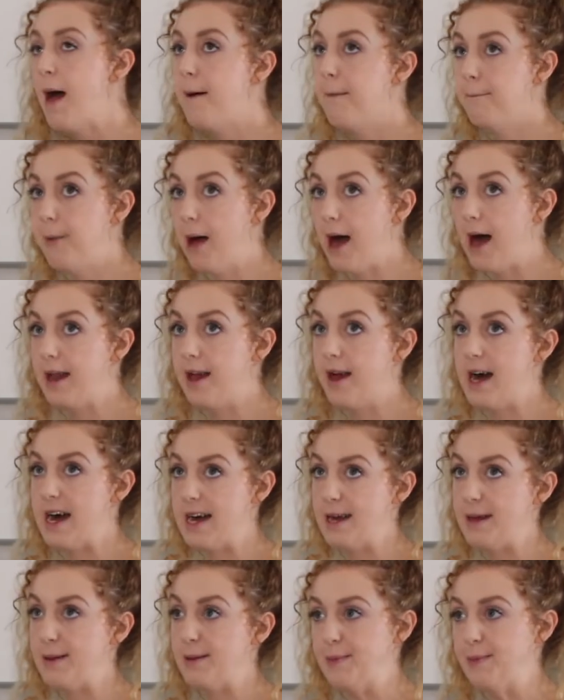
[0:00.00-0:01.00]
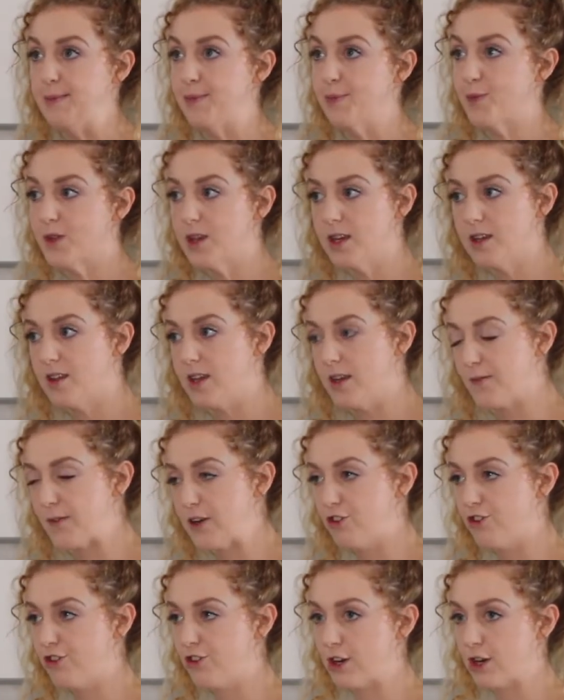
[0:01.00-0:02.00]
But
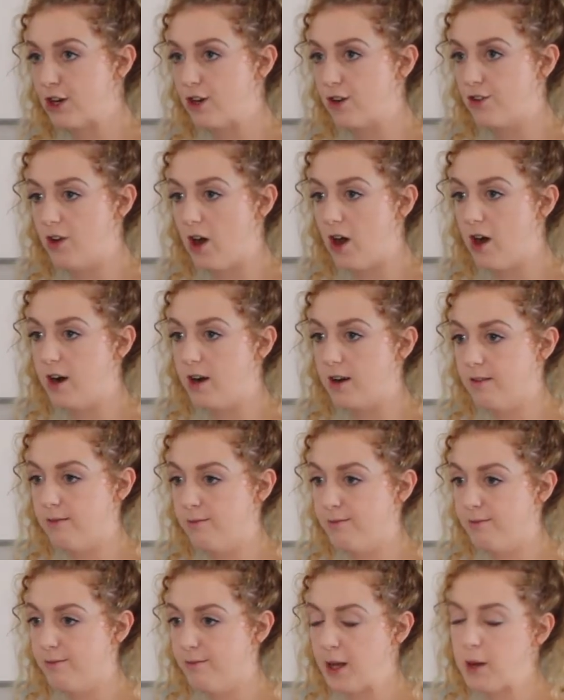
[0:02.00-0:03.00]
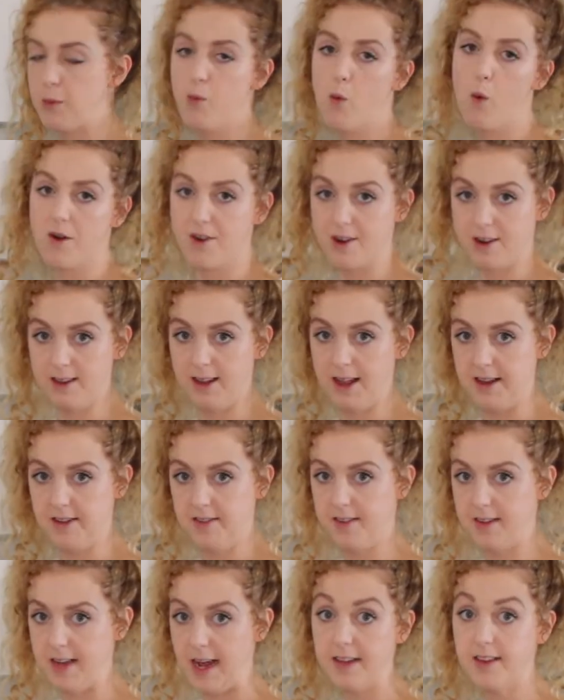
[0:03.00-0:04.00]
different sugars are like more and less
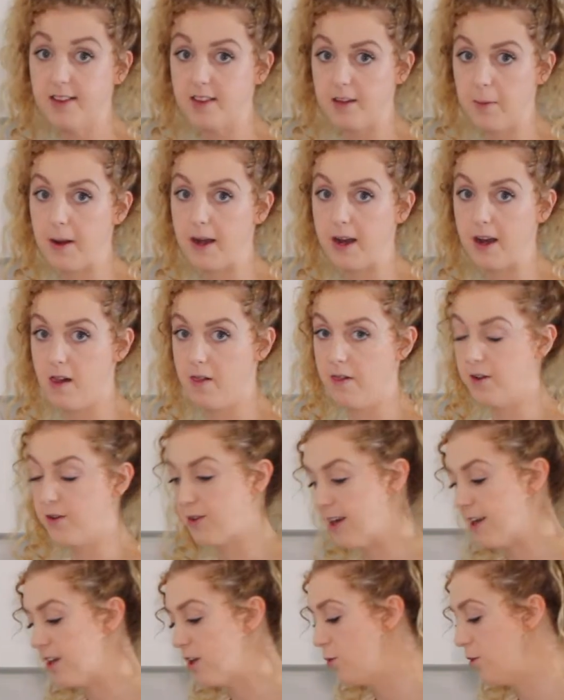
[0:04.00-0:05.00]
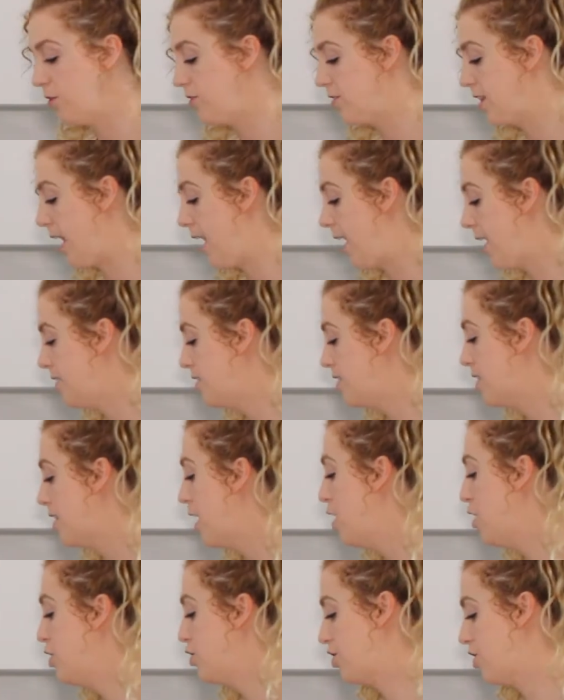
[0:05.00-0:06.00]
dense depending on the granule size.
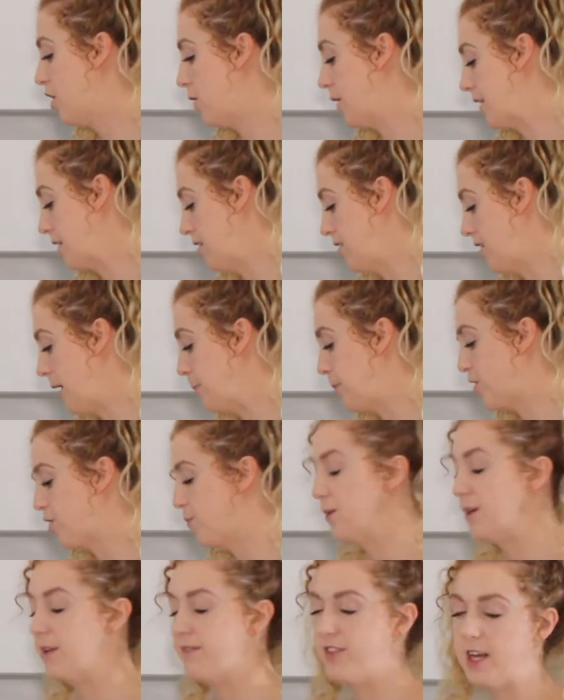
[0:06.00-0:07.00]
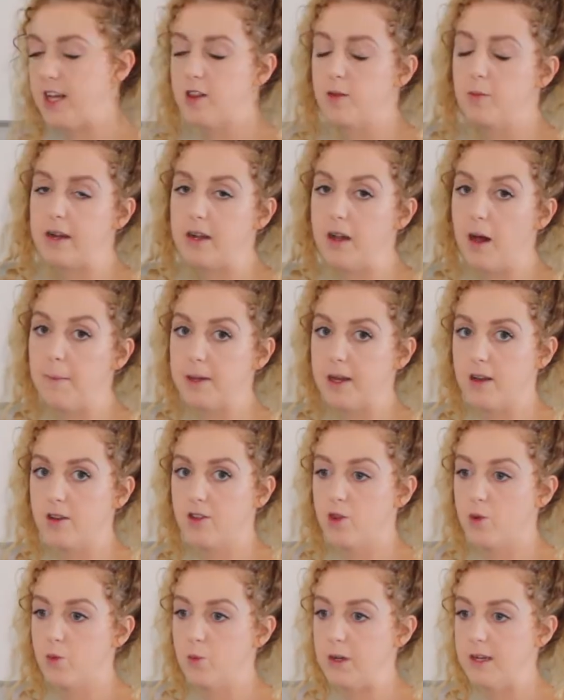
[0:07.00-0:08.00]
So like a tablespoon of this might not be as
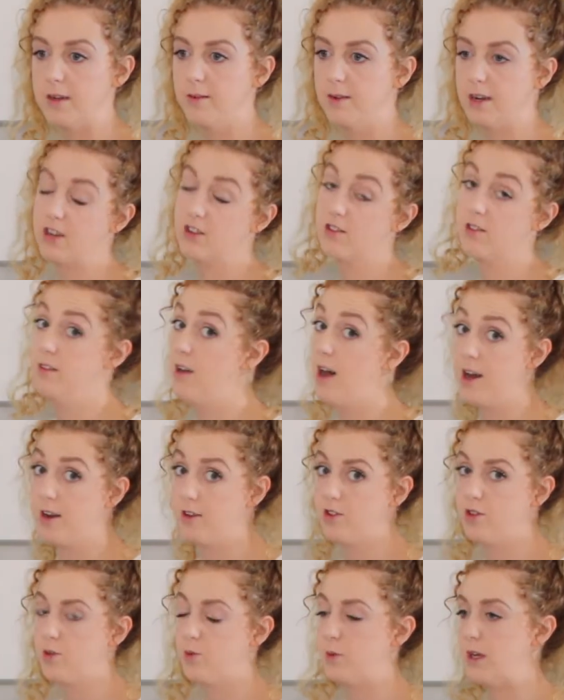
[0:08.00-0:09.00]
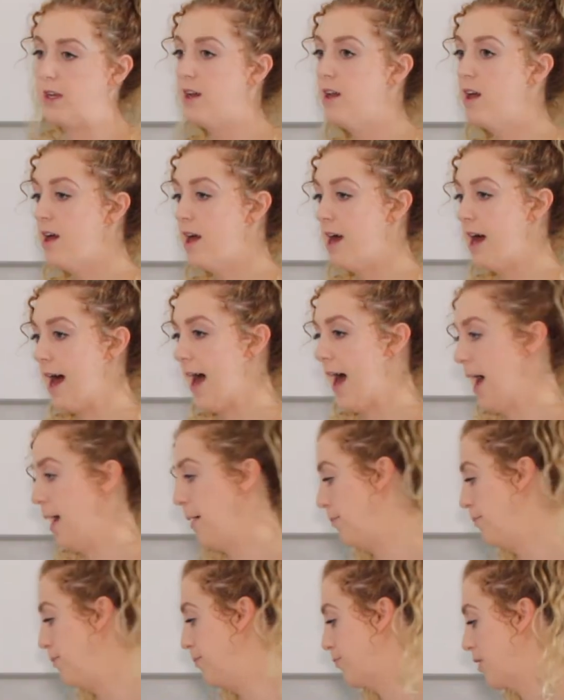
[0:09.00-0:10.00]
sweet, or it's not as sweet
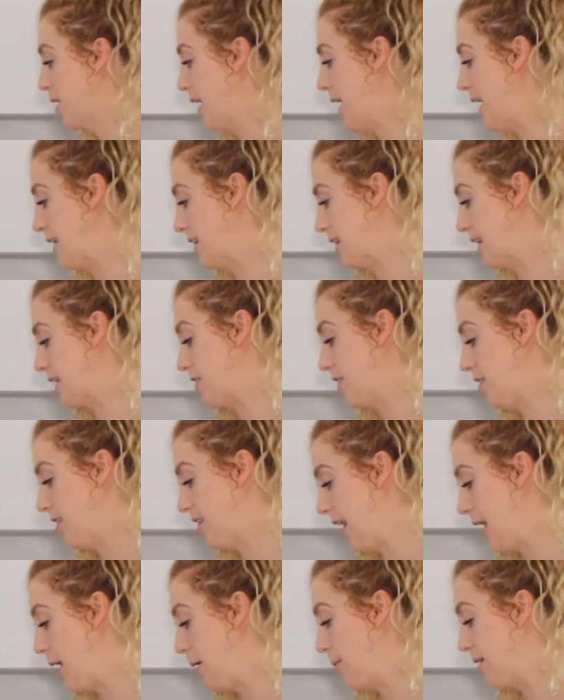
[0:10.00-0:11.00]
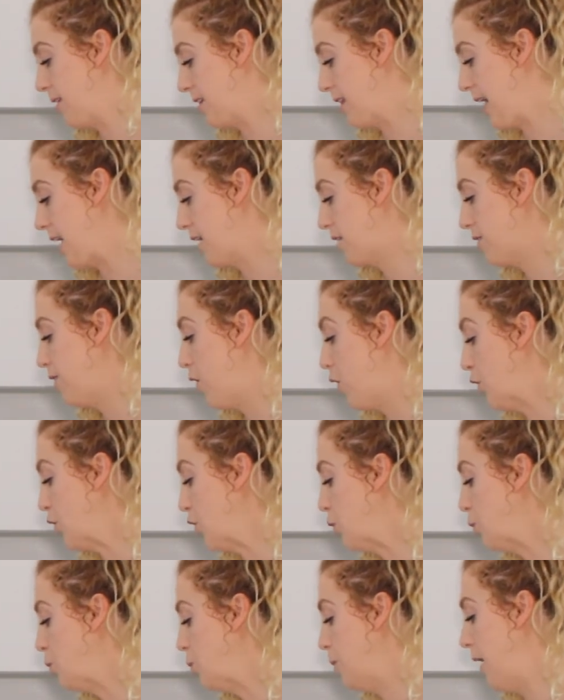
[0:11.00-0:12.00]
as like the same exact
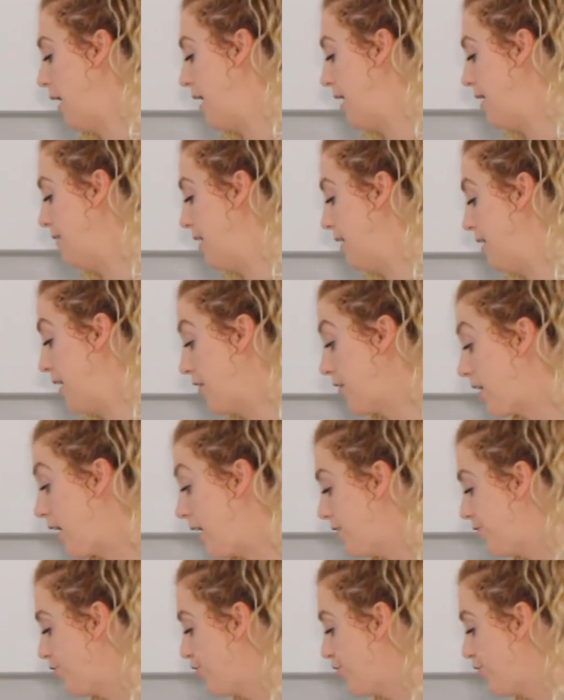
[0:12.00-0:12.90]
volume of another kind of